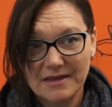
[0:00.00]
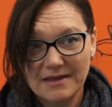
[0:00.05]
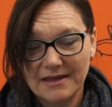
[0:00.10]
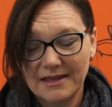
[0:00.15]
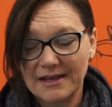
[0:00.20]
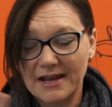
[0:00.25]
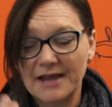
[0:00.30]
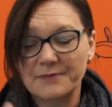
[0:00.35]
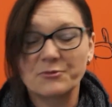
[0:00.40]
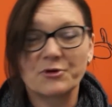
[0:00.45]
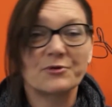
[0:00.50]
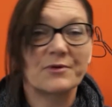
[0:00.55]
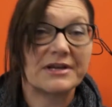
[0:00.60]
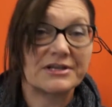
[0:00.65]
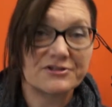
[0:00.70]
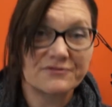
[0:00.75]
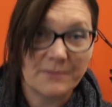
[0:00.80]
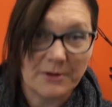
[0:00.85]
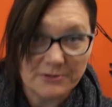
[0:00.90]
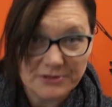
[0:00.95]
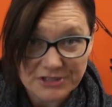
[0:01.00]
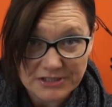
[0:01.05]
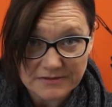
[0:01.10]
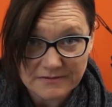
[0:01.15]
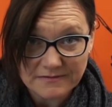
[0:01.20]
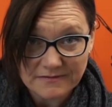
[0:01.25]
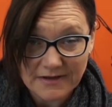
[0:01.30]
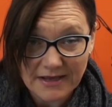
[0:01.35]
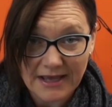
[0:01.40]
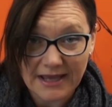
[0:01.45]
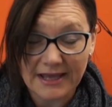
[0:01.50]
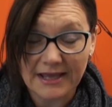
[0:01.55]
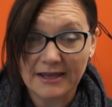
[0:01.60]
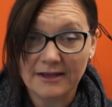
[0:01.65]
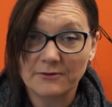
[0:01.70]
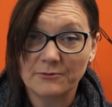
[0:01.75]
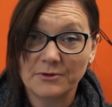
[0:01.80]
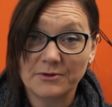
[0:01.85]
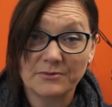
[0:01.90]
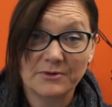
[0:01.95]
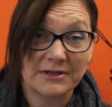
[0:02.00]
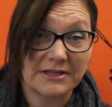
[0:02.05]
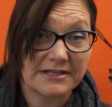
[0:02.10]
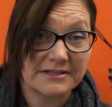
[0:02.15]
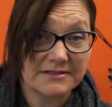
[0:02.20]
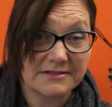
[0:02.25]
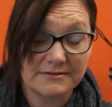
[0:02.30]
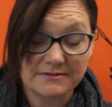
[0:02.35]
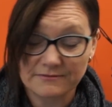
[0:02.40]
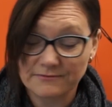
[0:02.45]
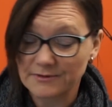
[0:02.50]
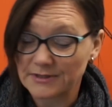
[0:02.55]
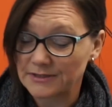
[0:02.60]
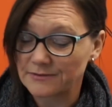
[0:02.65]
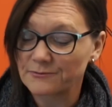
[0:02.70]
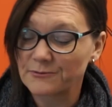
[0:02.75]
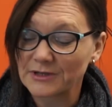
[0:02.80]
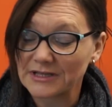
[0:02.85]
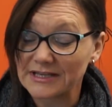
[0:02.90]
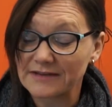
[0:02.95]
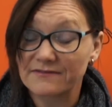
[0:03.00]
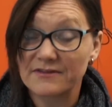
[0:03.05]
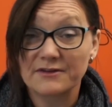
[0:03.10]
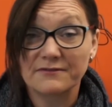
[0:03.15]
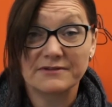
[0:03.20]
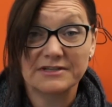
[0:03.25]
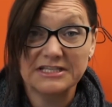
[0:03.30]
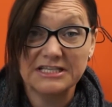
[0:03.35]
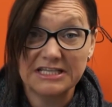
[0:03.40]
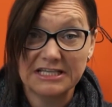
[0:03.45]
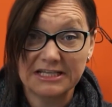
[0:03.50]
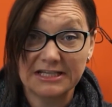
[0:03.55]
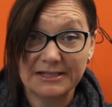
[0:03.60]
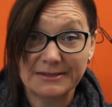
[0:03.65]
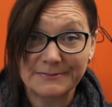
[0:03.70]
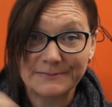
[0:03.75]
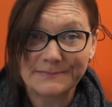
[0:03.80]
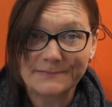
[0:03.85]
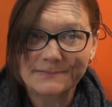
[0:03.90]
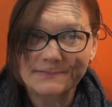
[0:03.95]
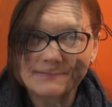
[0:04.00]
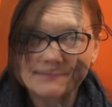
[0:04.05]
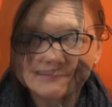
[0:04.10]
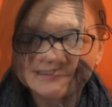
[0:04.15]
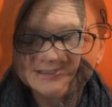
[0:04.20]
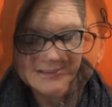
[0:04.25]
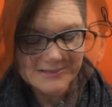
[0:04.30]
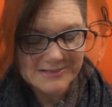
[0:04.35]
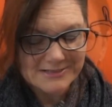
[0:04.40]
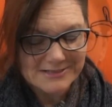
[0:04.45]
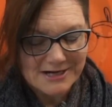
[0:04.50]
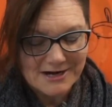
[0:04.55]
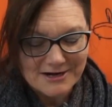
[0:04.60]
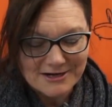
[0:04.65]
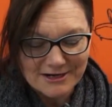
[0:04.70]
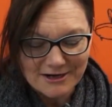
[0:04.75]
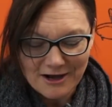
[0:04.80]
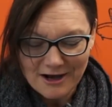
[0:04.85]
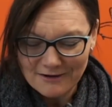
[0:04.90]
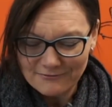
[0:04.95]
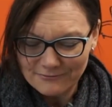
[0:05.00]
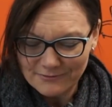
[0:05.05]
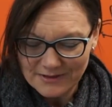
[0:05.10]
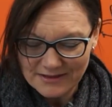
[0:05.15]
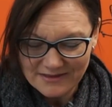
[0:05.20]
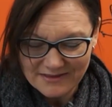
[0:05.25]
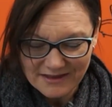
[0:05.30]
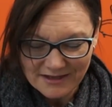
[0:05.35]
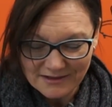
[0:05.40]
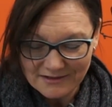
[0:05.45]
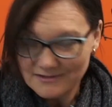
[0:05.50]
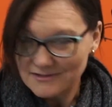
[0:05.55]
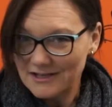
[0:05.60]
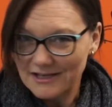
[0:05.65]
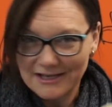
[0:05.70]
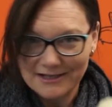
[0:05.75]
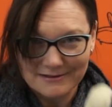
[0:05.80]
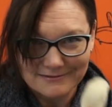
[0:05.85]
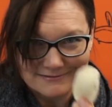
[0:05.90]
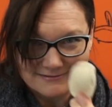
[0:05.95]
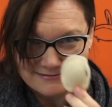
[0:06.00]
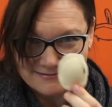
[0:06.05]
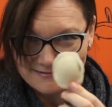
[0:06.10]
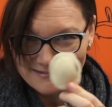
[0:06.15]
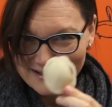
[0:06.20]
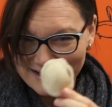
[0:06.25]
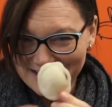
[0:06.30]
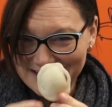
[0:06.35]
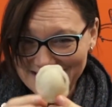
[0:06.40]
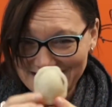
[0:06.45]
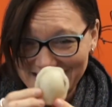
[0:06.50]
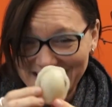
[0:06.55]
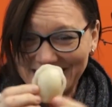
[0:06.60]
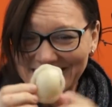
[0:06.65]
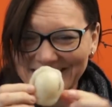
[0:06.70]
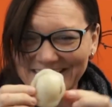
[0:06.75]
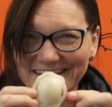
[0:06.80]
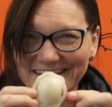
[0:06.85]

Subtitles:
it had more range of motion and would relieve the fatigue. It started off with things like this,